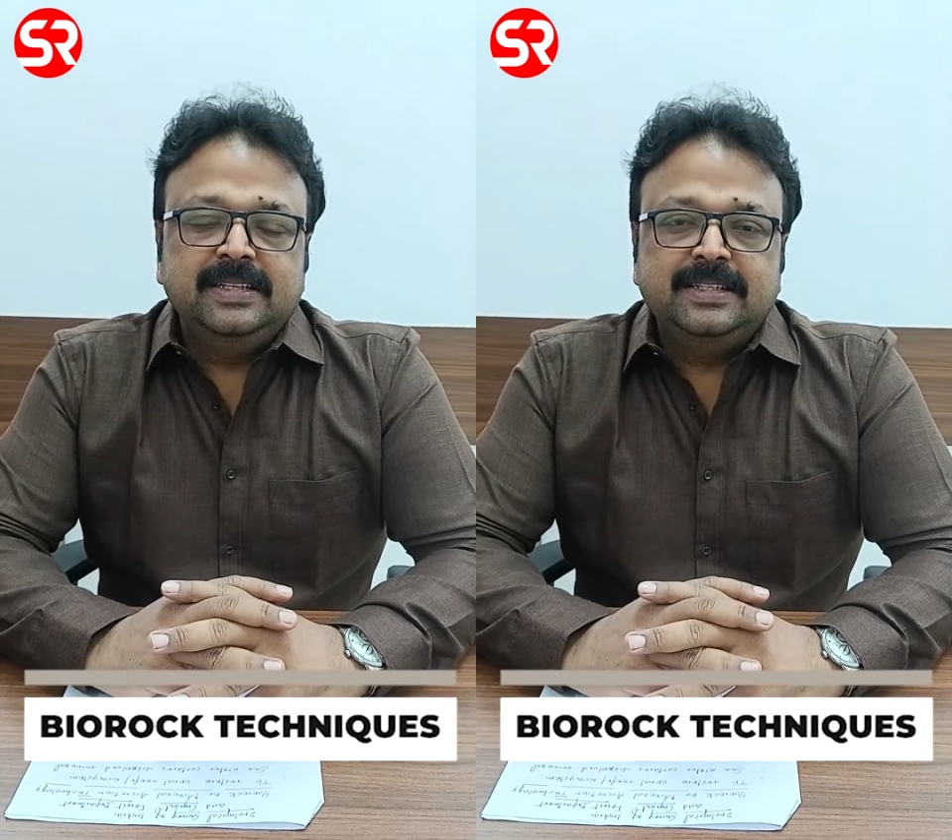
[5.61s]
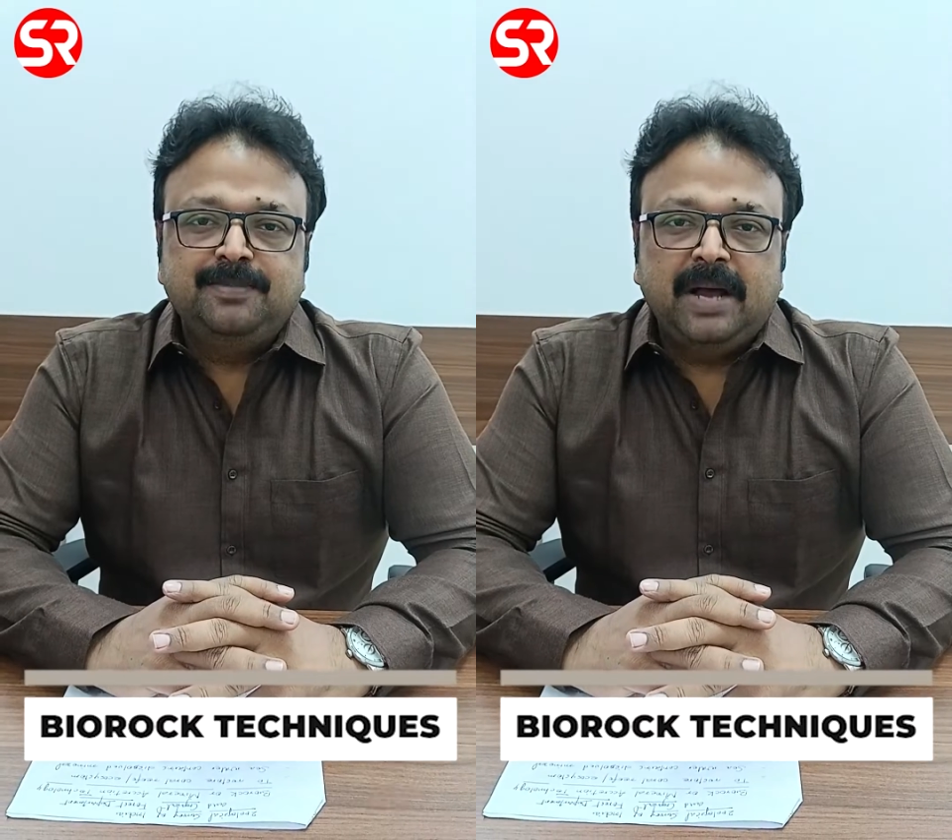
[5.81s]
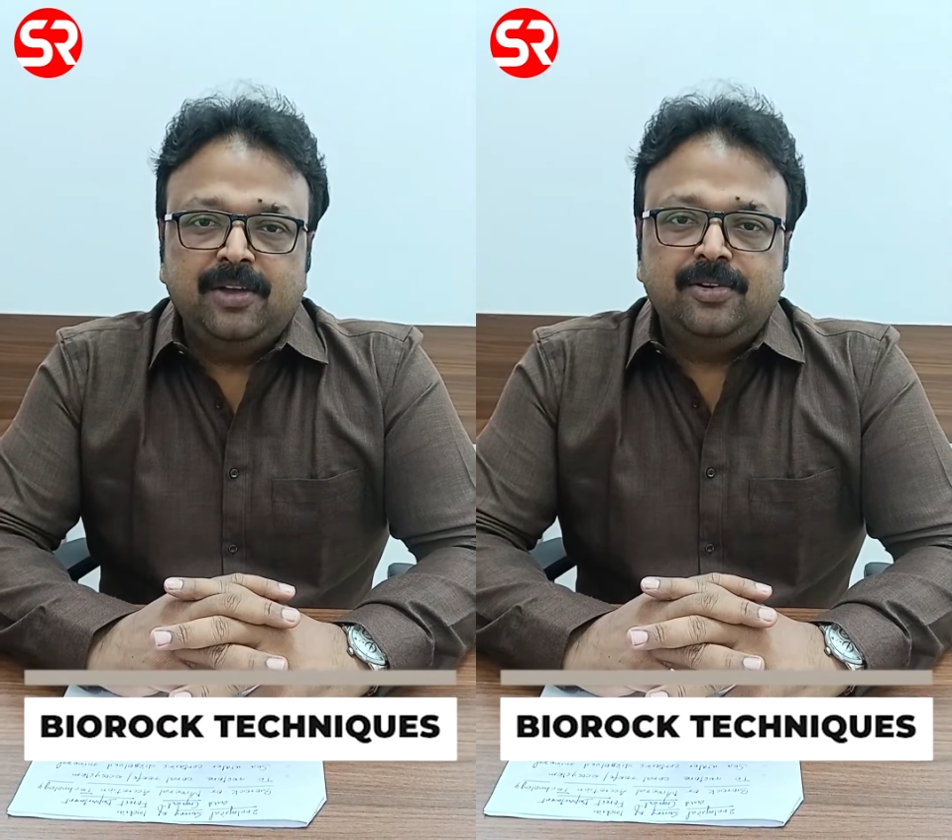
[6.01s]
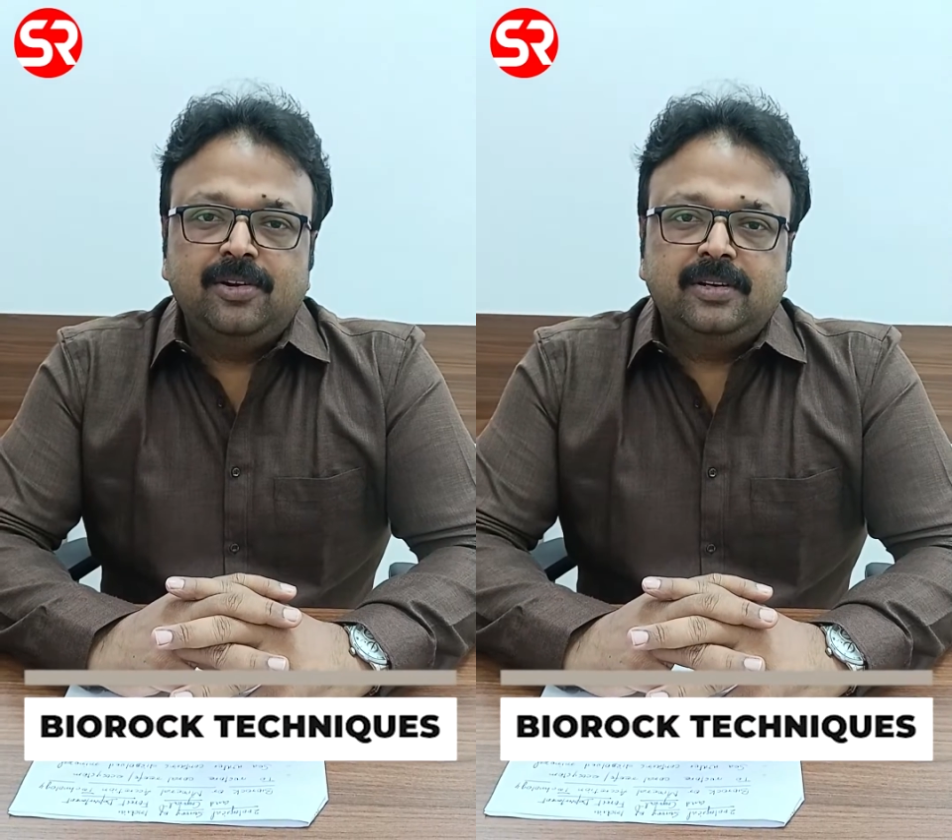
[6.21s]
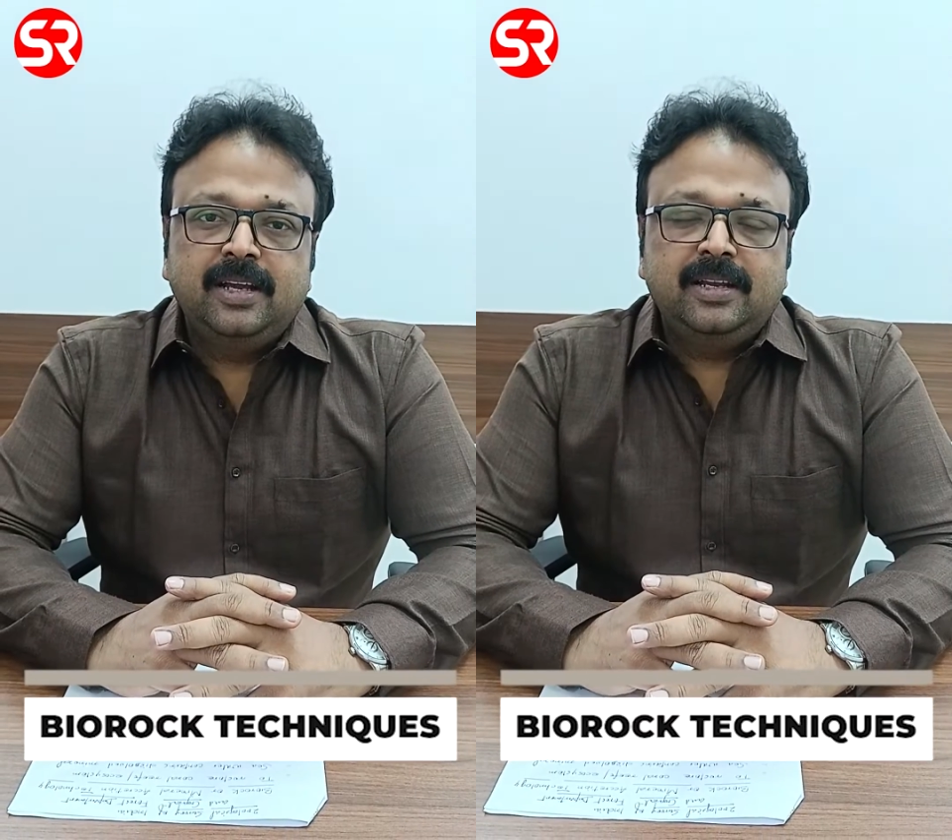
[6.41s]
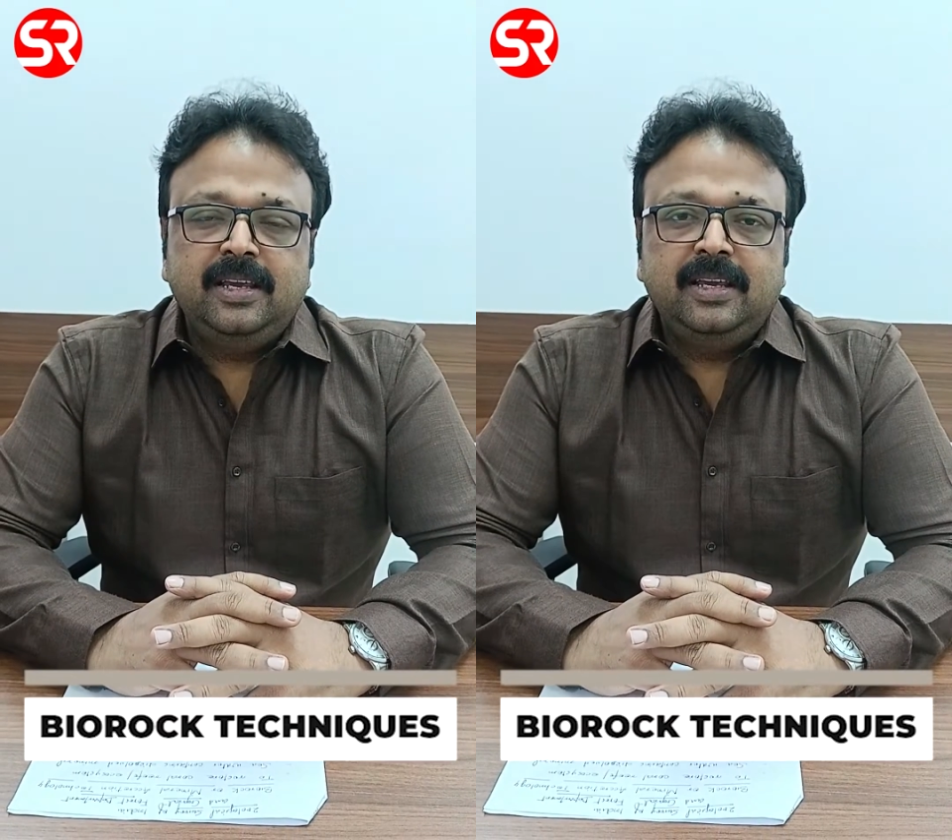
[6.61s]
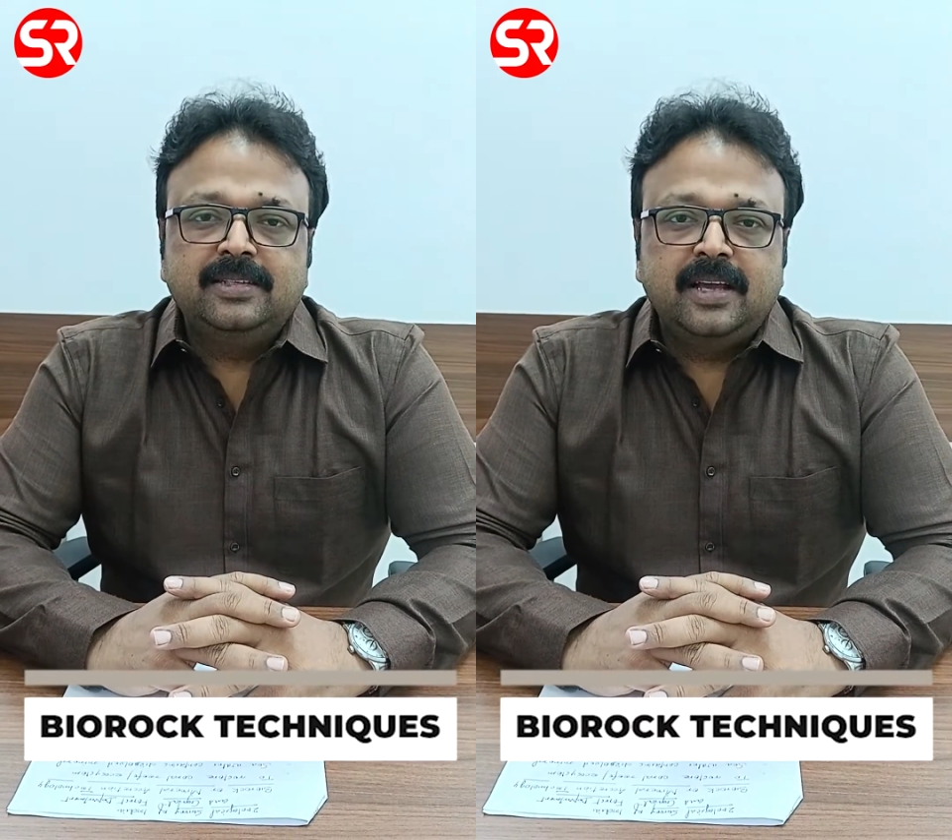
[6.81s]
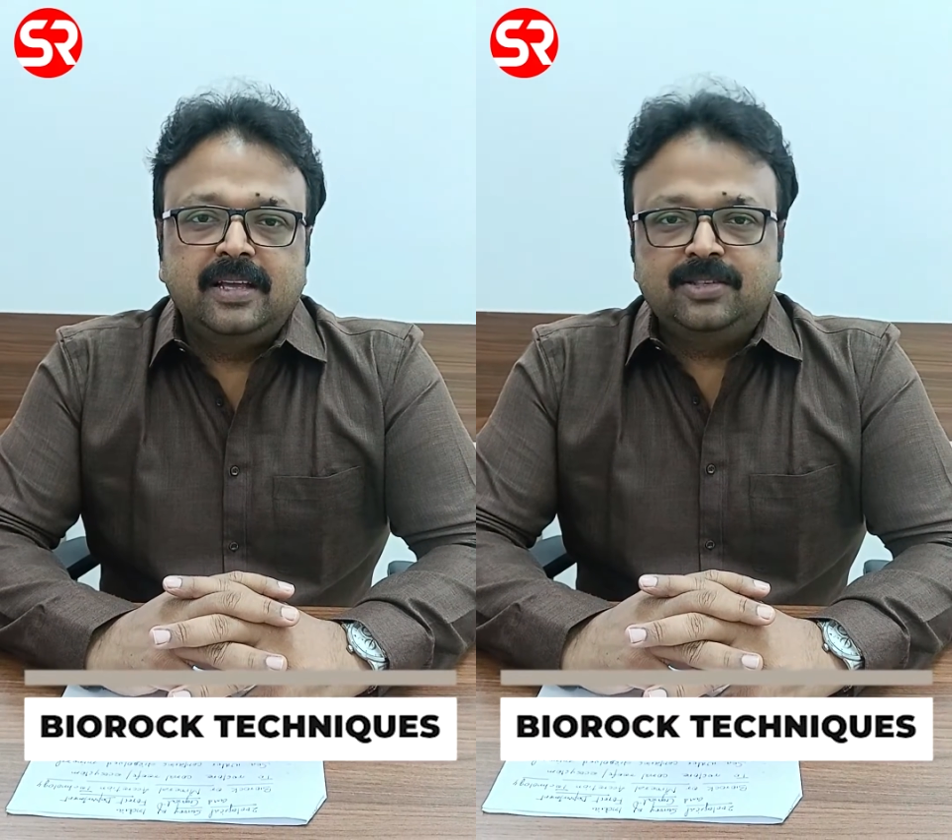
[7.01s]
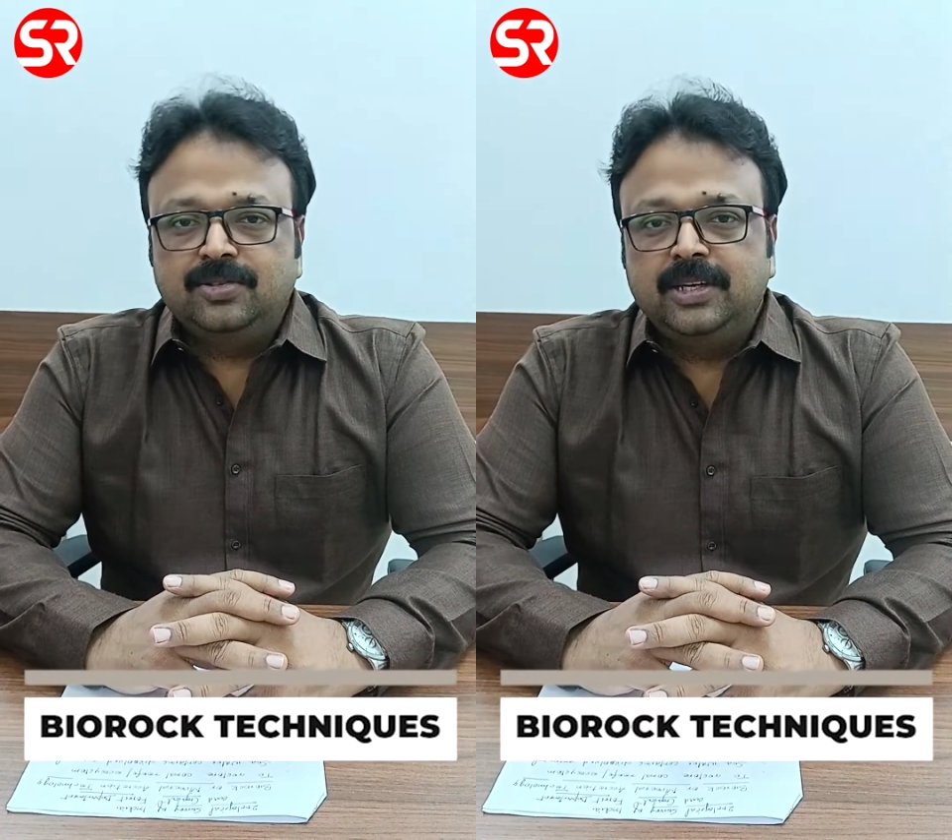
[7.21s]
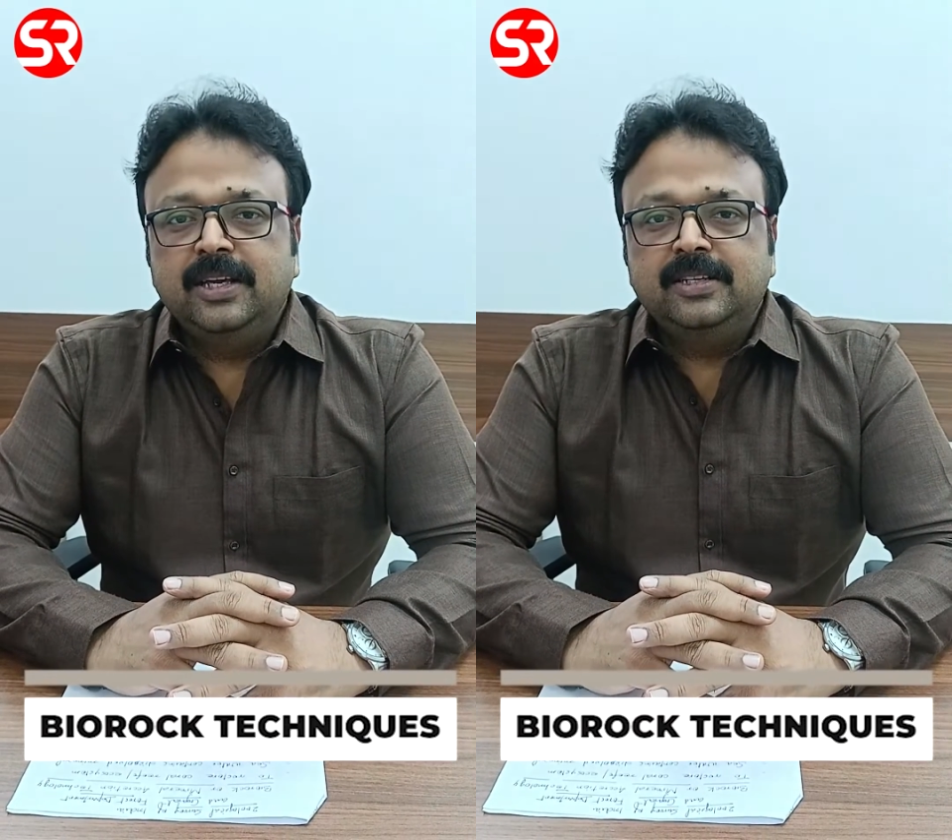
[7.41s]
this biorock technique is
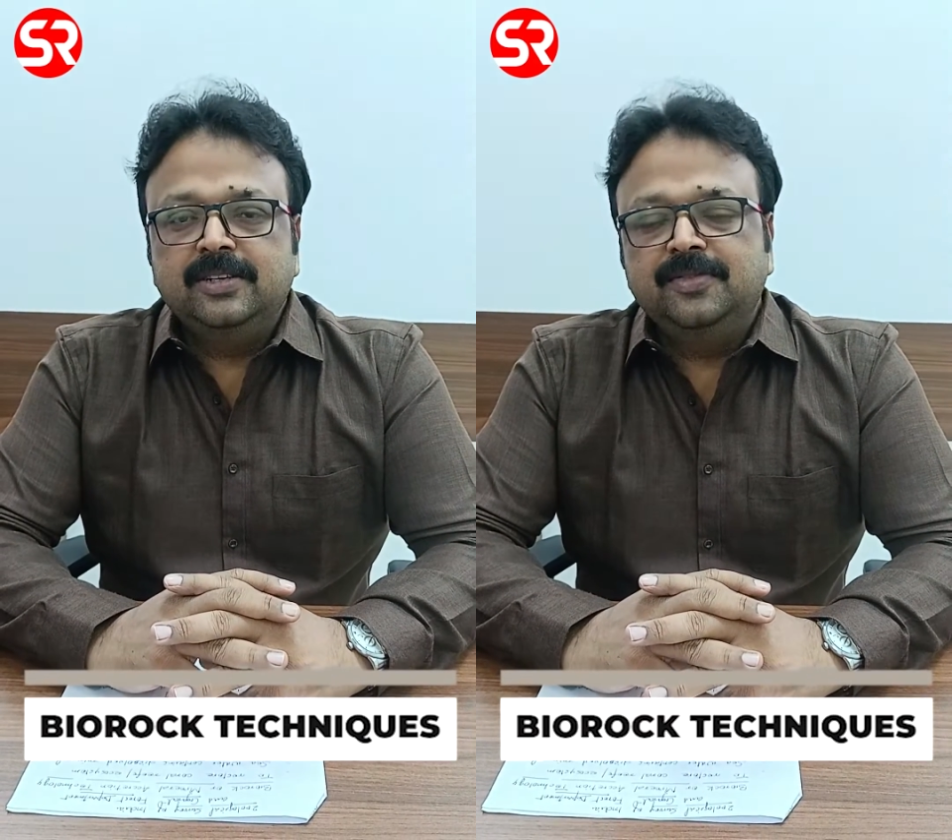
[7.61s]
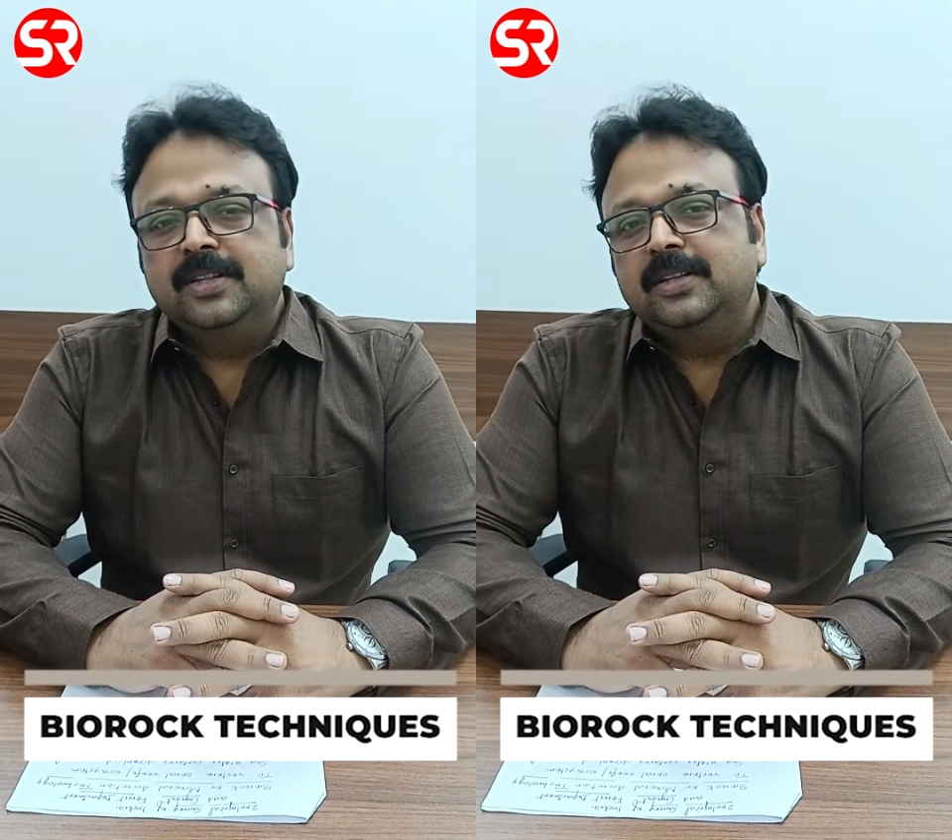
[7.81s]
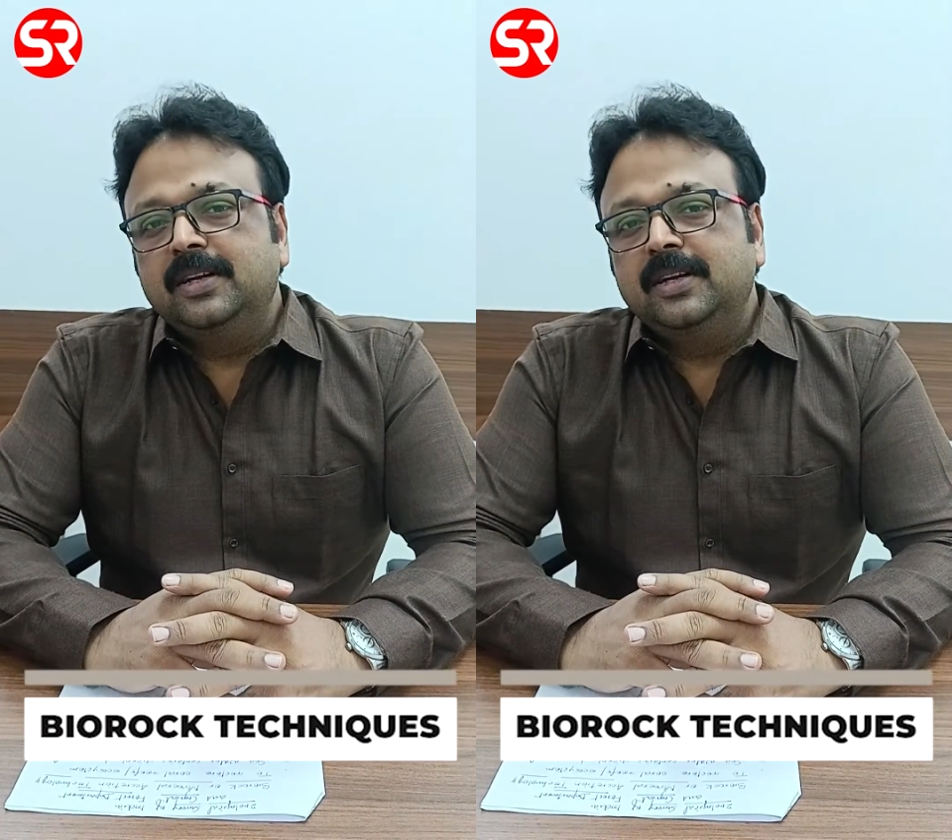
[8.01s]
associated with